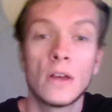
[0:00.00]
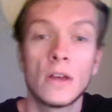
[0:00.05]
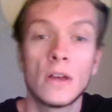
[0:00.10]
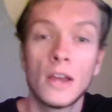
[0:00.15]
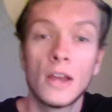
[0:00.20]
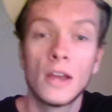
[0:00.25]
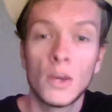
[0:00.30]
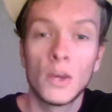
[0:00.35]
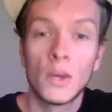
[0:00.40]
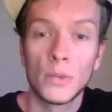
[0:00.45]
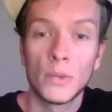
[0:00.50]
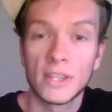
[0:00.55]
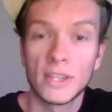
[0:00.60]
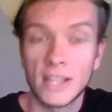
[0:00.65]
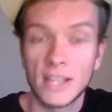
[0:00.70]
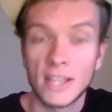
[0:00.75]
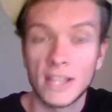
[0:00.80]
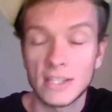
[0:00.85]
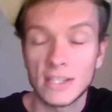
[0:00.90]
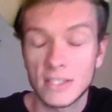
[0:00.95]
with
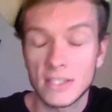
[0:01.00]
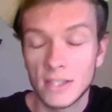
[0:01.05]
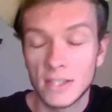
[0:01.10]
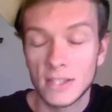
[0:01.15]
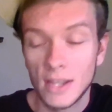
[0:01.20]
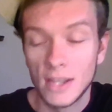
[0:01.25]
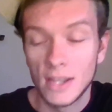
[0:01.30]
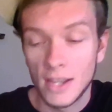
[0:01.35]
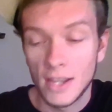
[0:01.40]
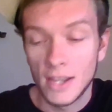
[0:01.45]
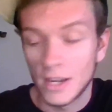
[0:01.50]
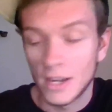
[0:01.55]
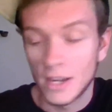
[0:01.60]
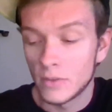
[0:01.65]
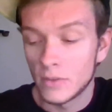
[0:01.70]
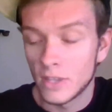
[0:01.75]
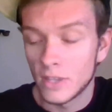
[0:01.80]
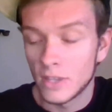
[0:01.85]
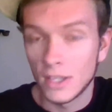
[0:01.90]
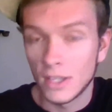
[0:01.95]
tests and everything,